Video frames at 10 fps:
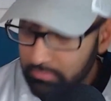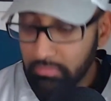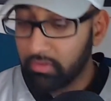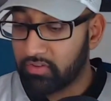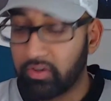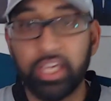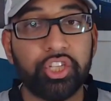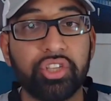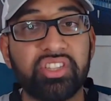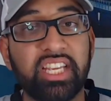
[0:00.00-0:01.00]
So he
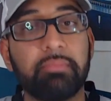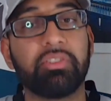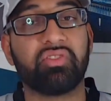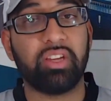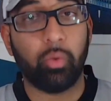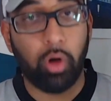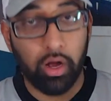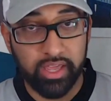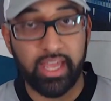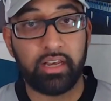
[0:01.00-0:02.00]
should seamlessly
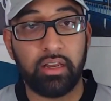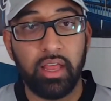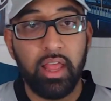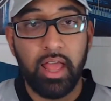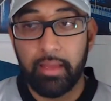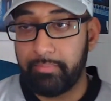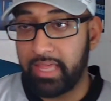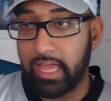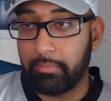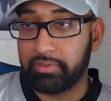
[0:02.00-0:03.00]
walk in and
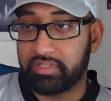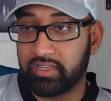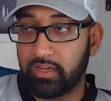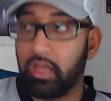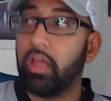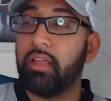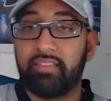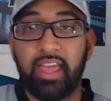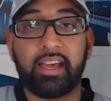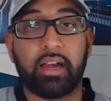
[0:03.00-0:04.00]
be able to
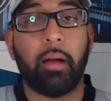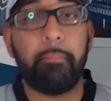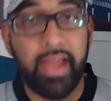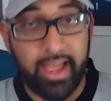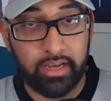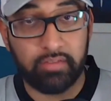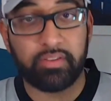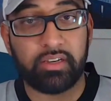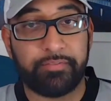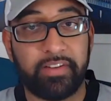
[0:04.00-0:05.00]
take command of the
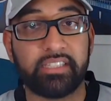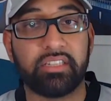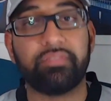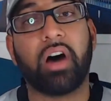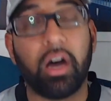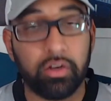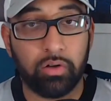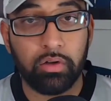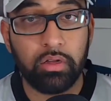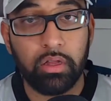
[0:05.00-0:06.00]
defensive
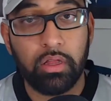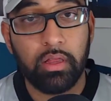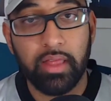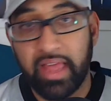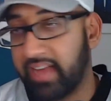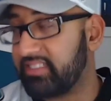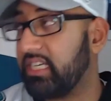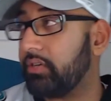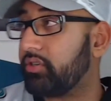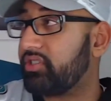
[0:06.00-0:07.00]
huddle as he
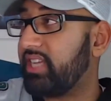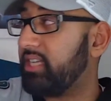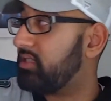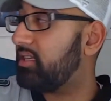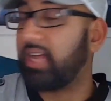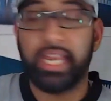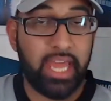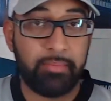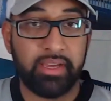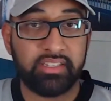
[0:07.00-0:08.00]
understands the
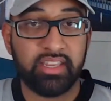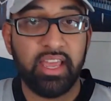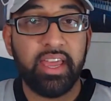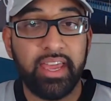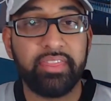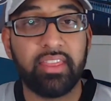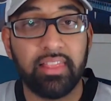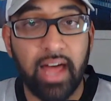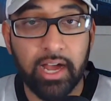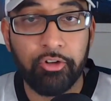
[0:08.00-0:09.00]
dynamics in the
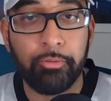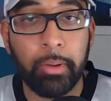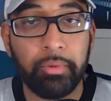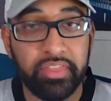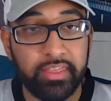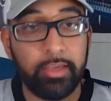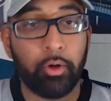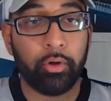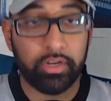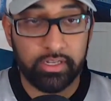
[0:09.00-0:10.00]
locker room and within the
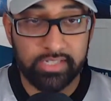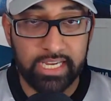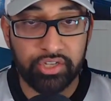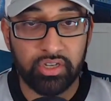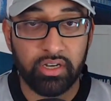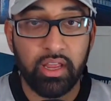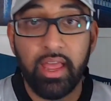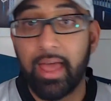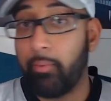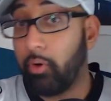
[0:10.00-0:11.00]
organization.
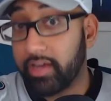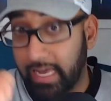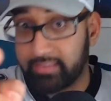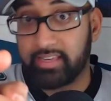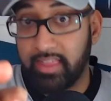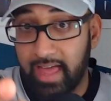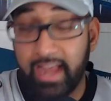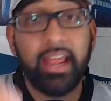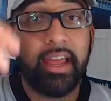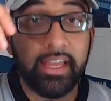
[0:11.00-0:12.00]
And we'll get to that
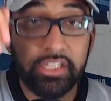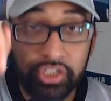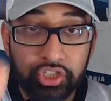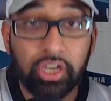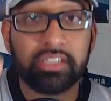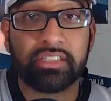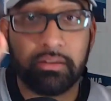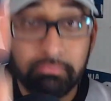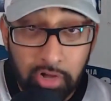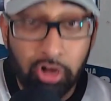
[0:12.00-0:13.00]
in just a
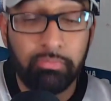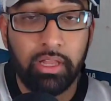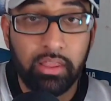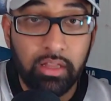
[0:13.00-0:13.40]
moment.